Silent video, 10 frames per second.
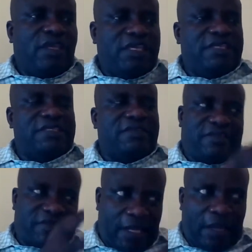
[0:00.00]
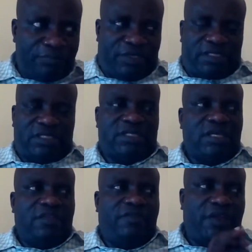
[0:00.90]
is the subject,
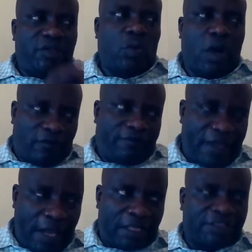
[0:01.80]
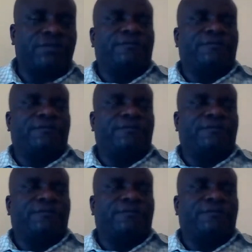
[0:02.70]
the doer of the action,